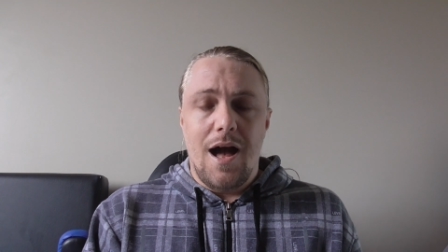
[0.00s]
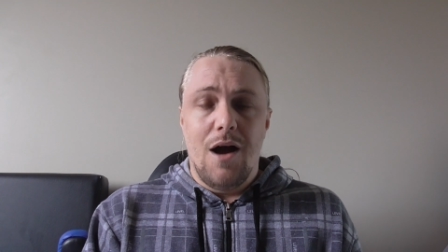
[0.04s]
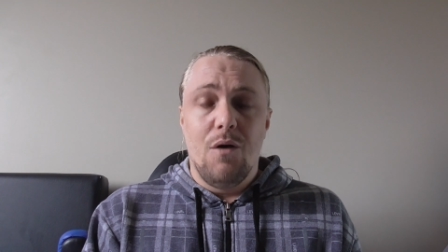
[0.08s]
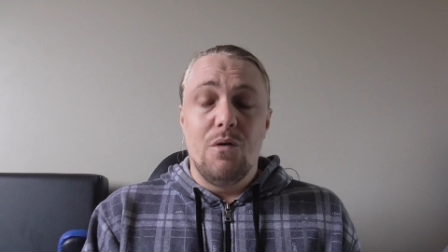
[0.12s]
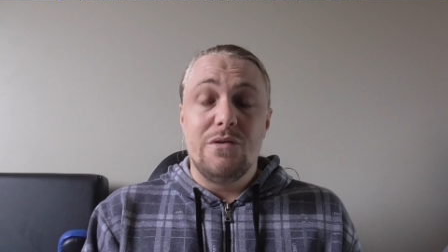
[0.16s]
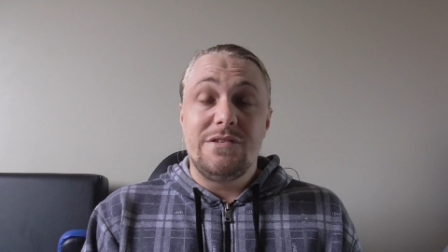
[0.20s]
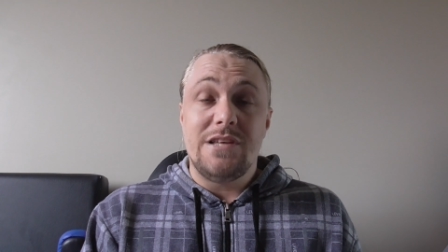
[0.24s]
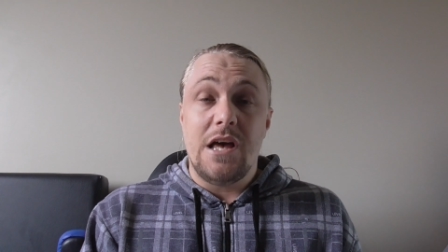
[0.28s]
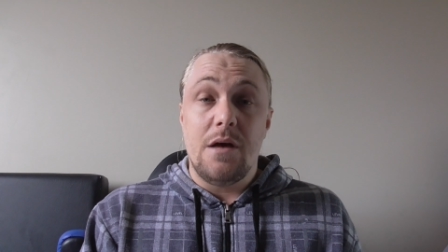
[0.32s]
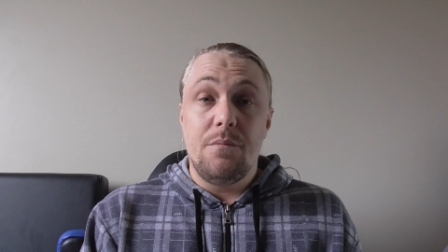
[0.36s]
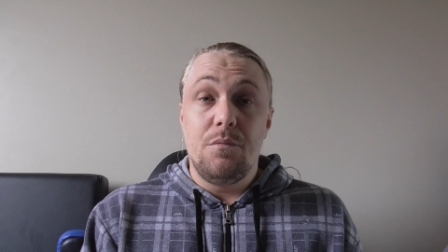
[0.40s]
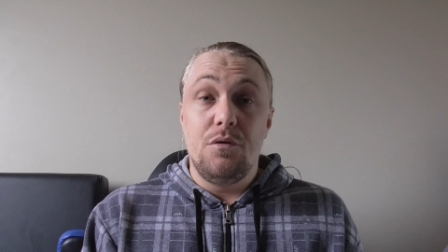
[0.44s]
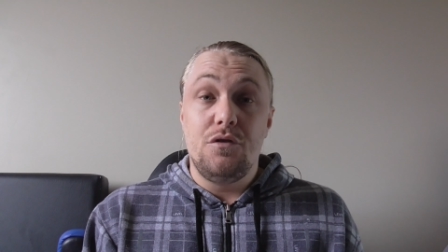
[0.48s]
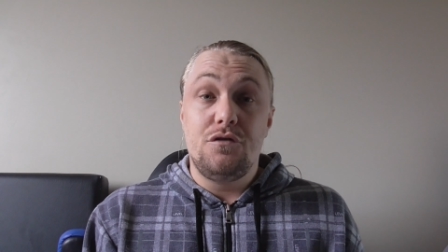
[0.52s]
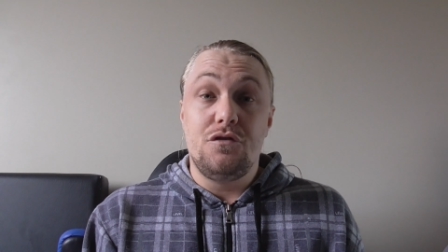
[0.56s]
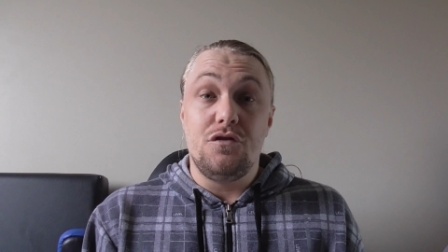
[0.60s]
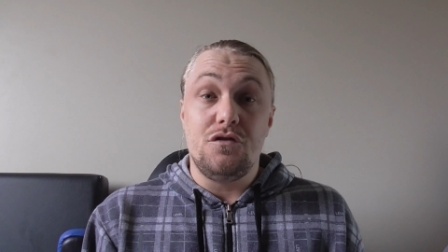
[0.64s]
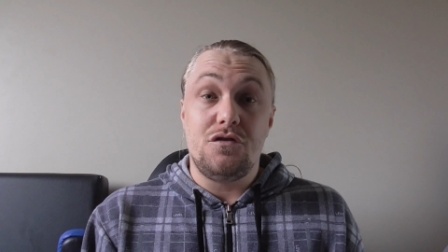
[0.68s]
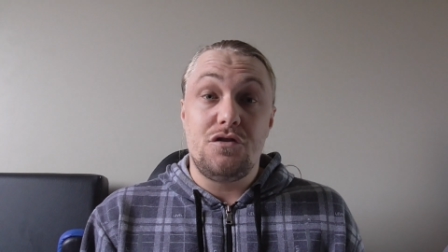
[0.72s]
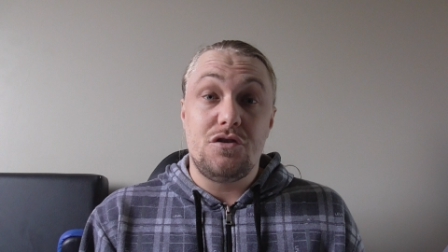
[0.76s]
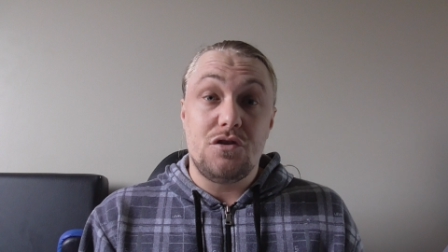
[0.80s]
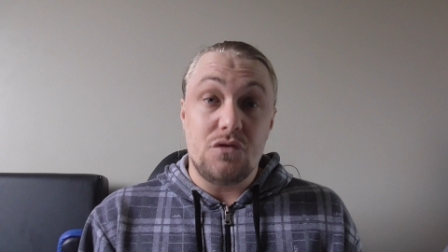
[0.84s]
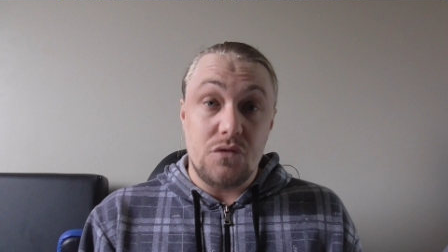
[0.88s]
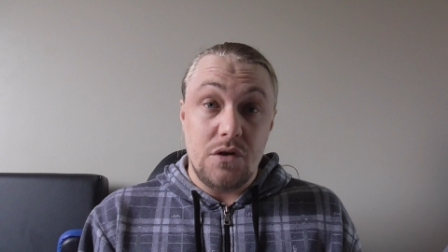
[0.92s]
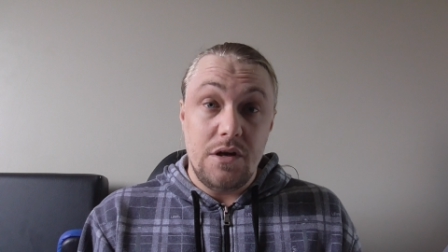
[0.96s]
was able
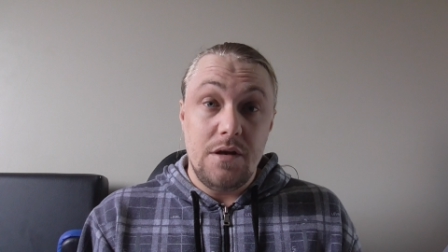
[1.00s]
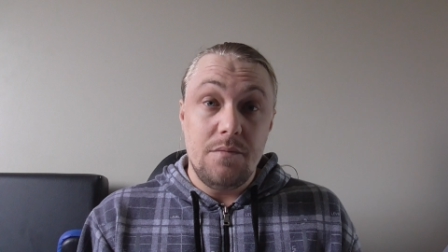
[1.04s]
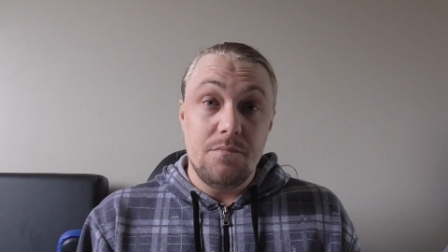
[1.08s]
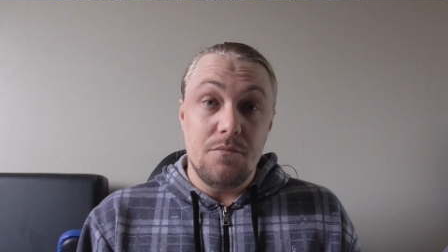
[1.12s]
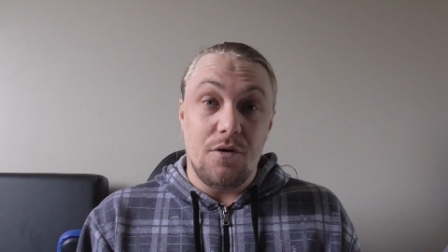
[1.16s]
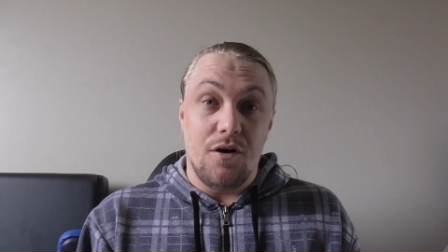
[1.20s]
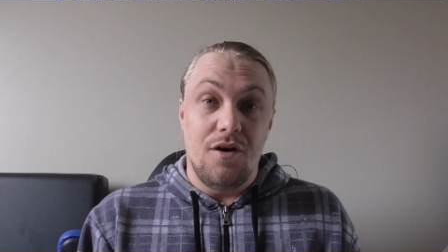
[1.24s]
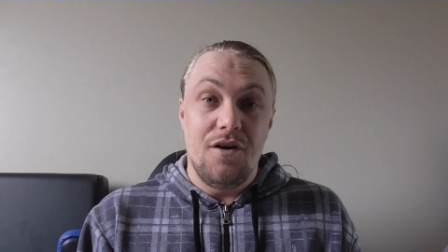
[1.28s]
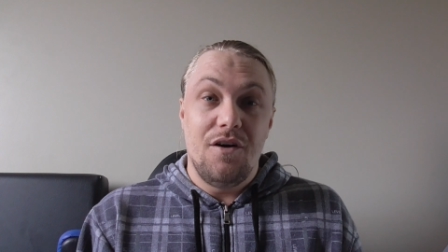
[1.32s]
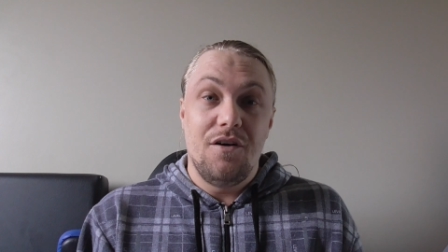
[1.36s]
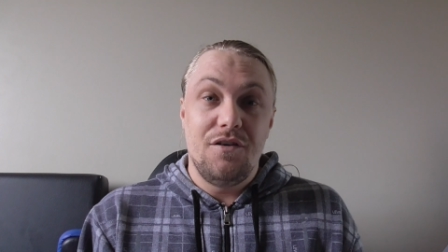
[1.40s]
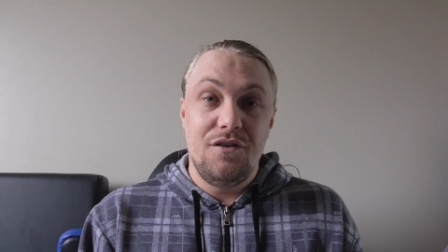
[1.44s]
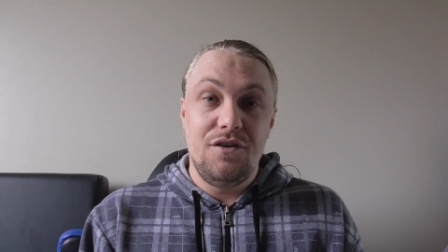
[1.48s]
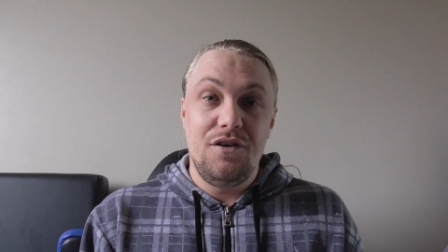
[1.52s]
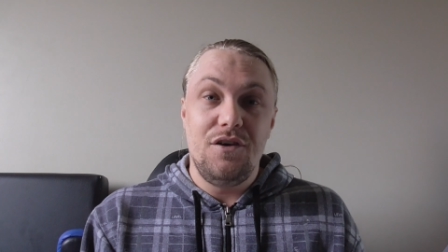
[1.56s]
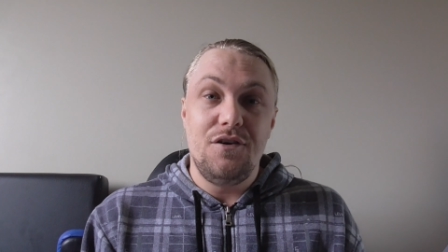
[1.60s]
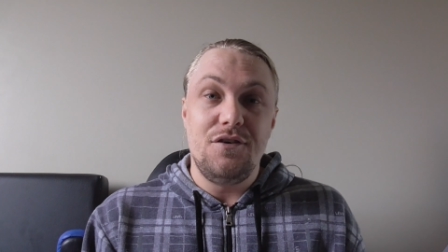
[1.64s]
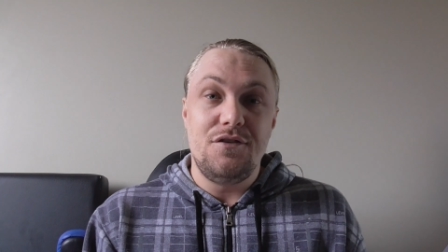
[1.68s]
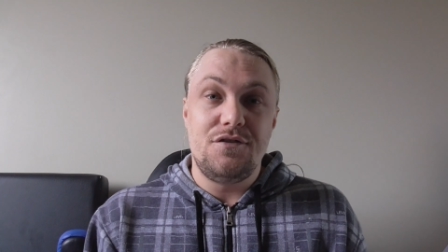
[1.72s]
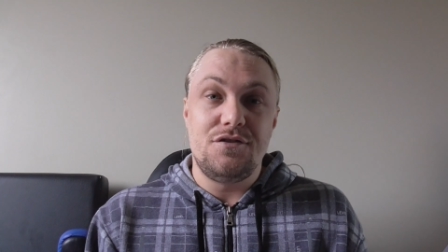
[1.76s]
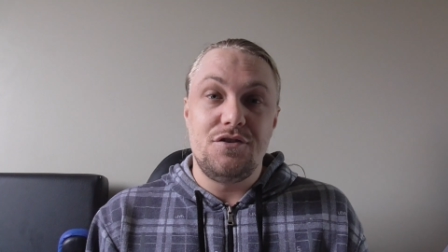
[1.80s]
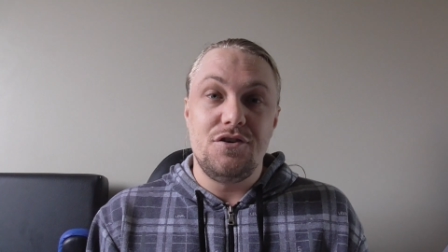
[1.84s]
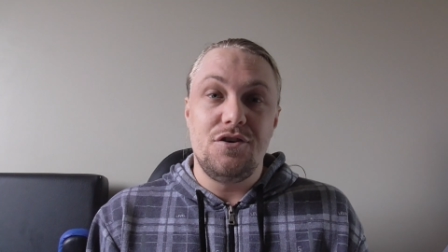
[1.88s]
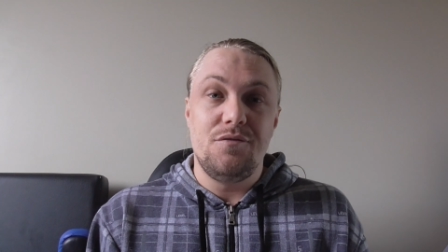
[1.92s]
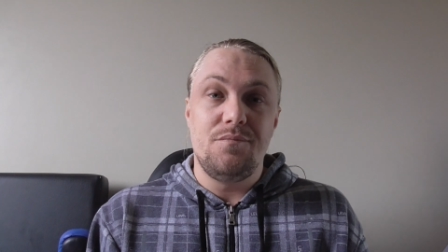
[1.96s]
to stream on
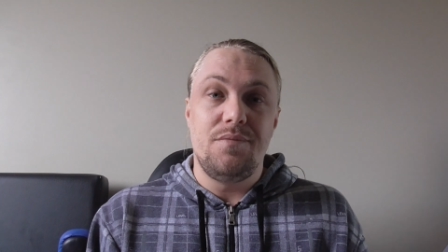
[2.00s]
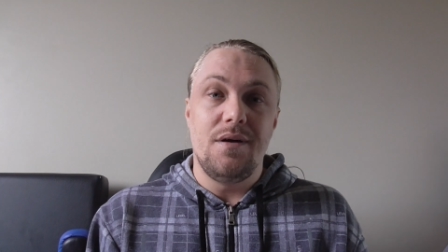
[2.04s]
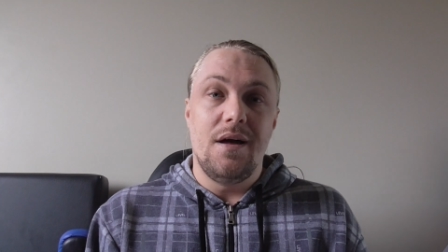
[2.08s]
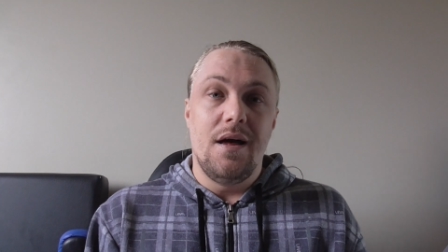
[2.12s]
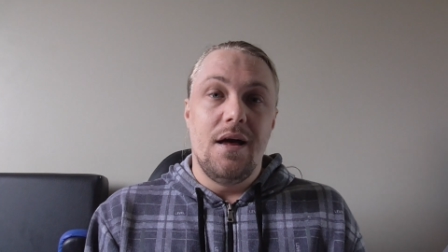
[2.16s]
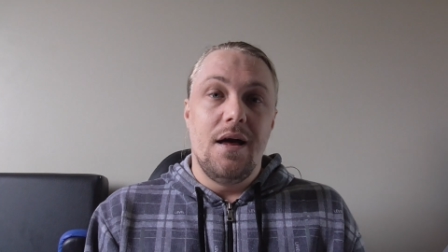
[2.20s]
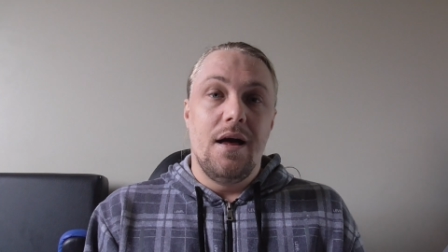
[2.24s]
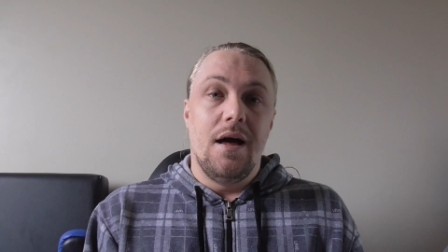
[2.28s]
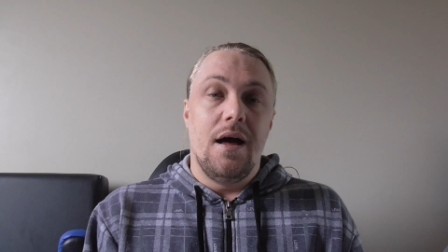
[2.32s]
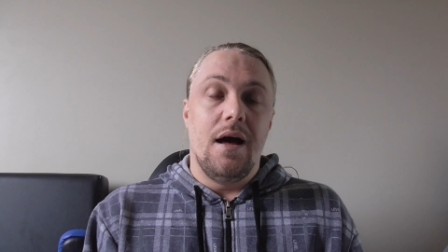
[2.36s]
YouTube.